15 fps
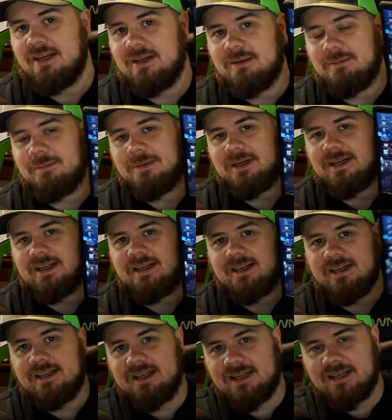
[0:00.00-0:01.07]
But
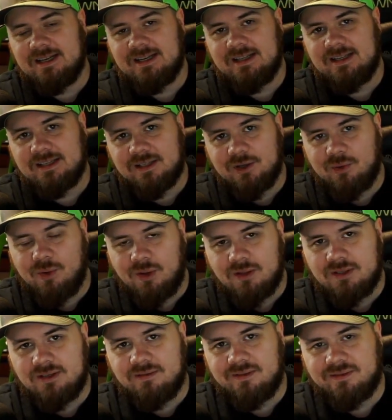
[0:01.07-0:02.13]
again, I think the
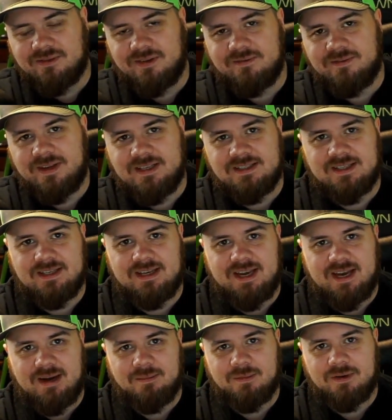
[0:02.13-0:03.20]
quality of the front facing
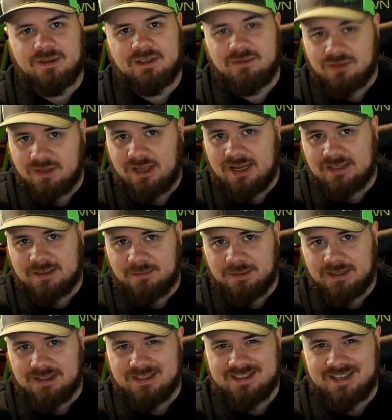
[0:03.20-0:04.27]
camera leaves a lot to
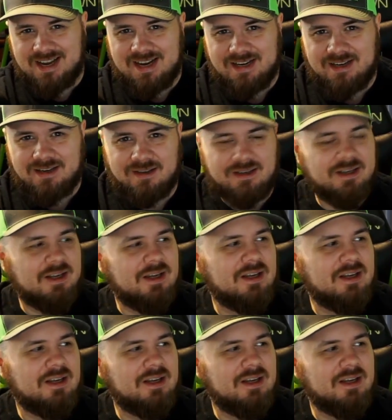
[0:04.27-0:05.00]
be desired.